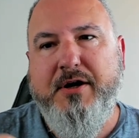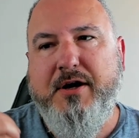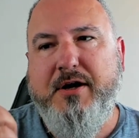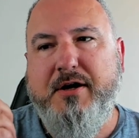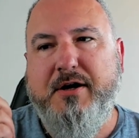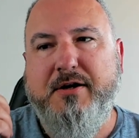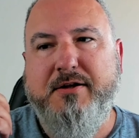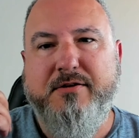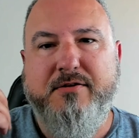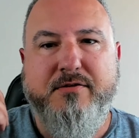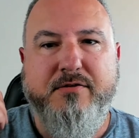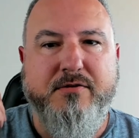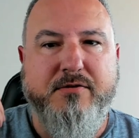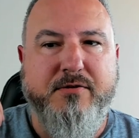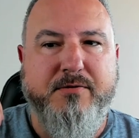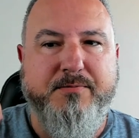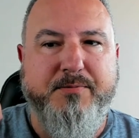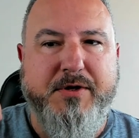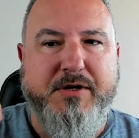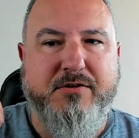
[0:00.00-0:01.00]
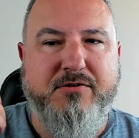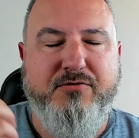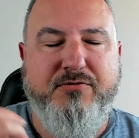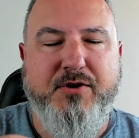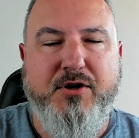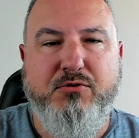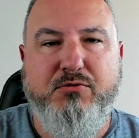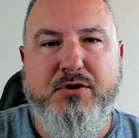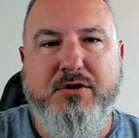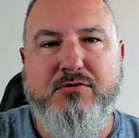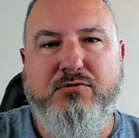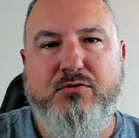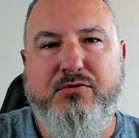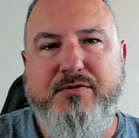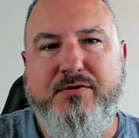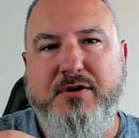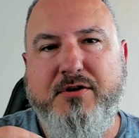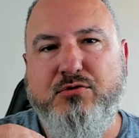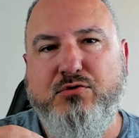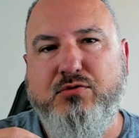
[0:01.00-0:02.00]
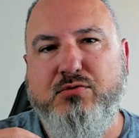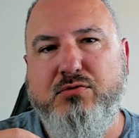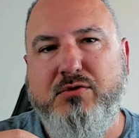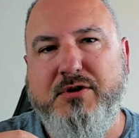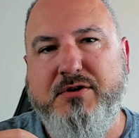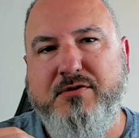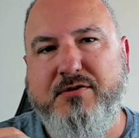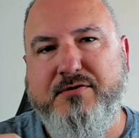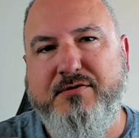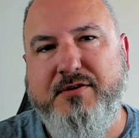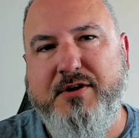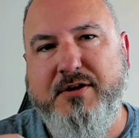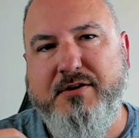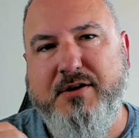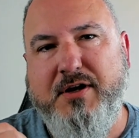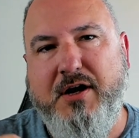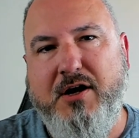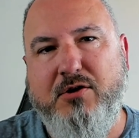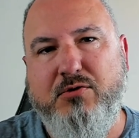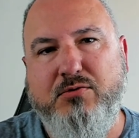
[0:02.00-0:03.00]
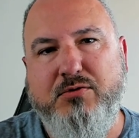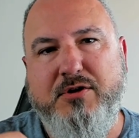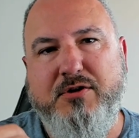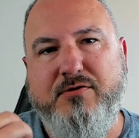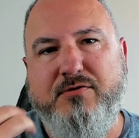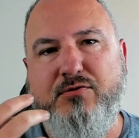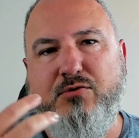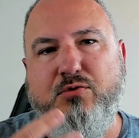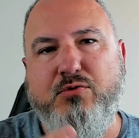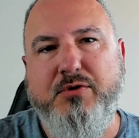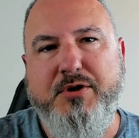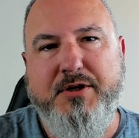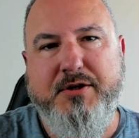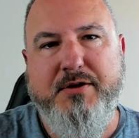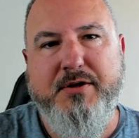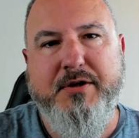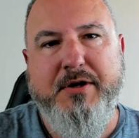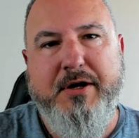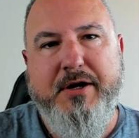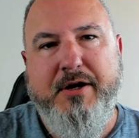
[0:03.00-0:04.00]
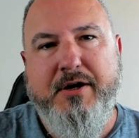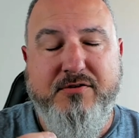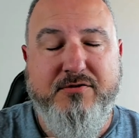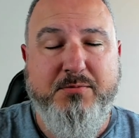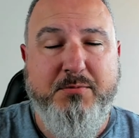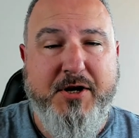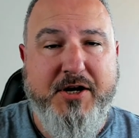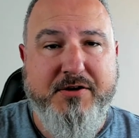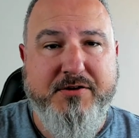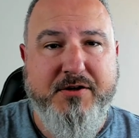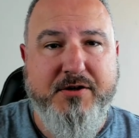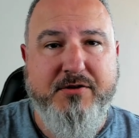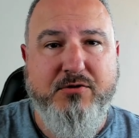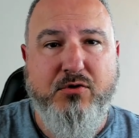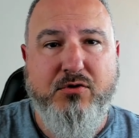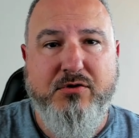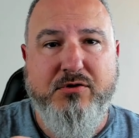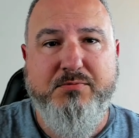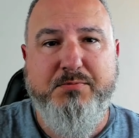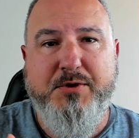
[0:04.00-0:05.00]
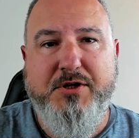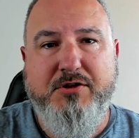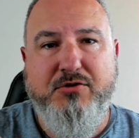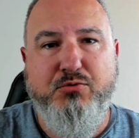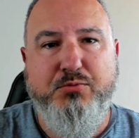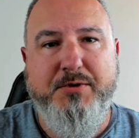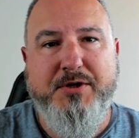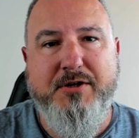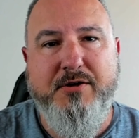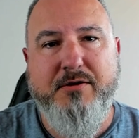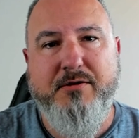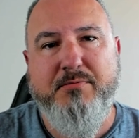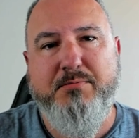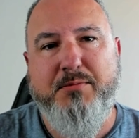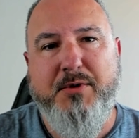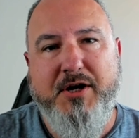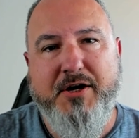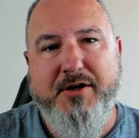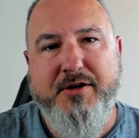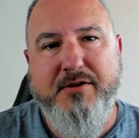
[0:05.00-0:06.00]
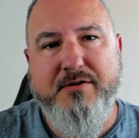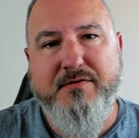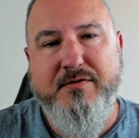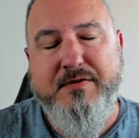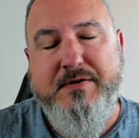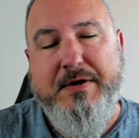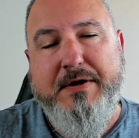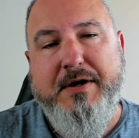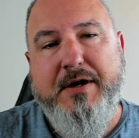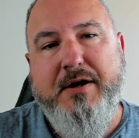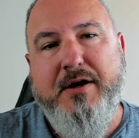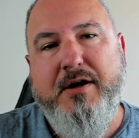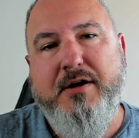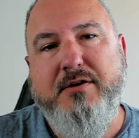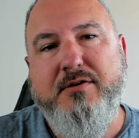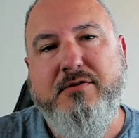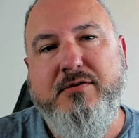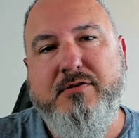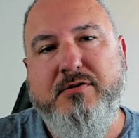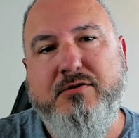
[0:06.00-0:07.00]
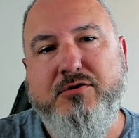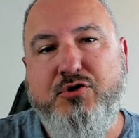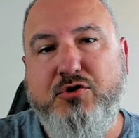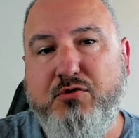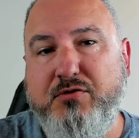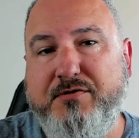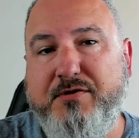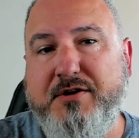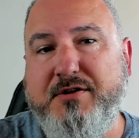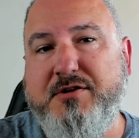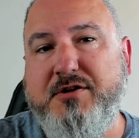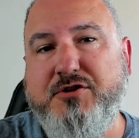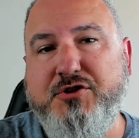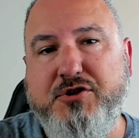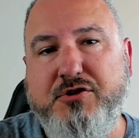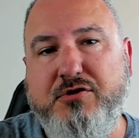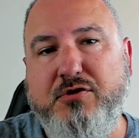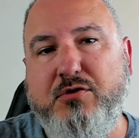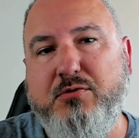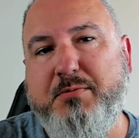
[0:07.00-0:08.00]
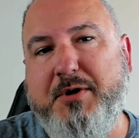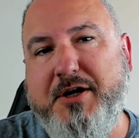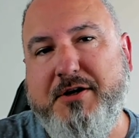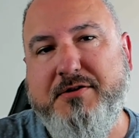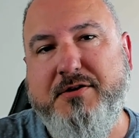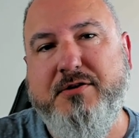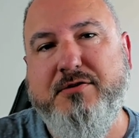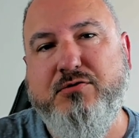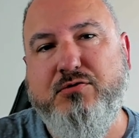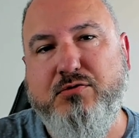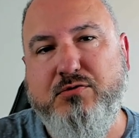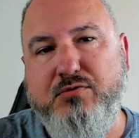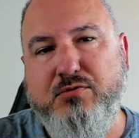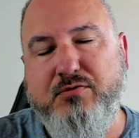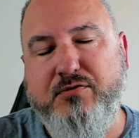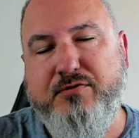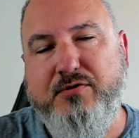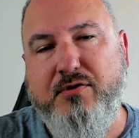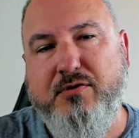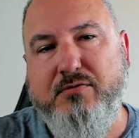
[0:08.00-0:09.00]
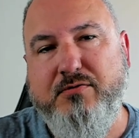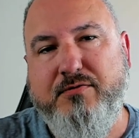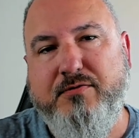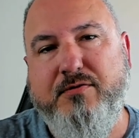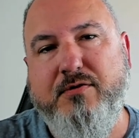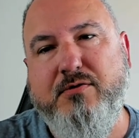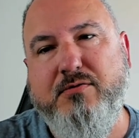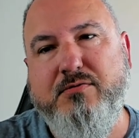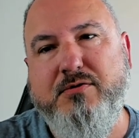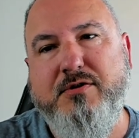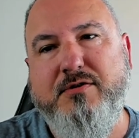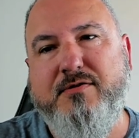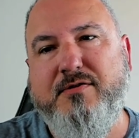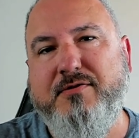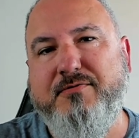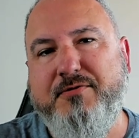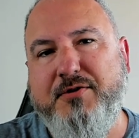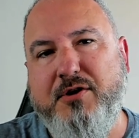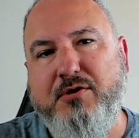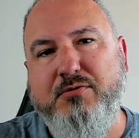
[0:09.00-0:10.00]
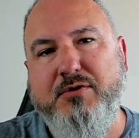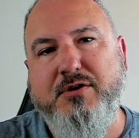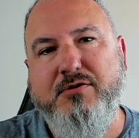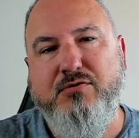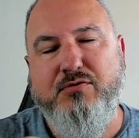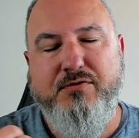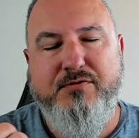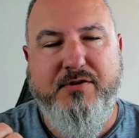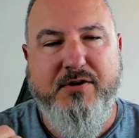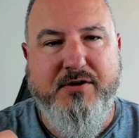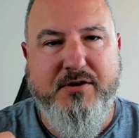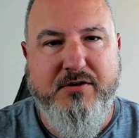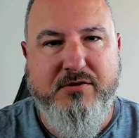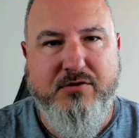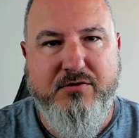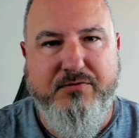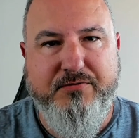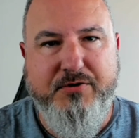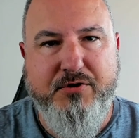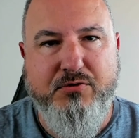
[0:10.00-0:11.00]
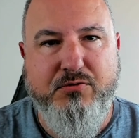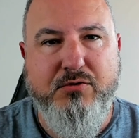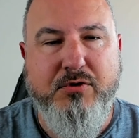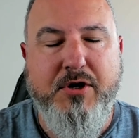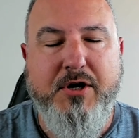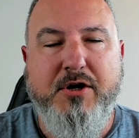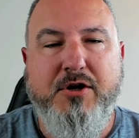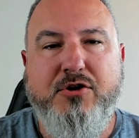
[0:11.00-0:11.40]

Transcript: And um, it's very interesting to understand how he is doing his marketing on B2B market and uh, using digital marketing to do so. So it's a very interesting interview.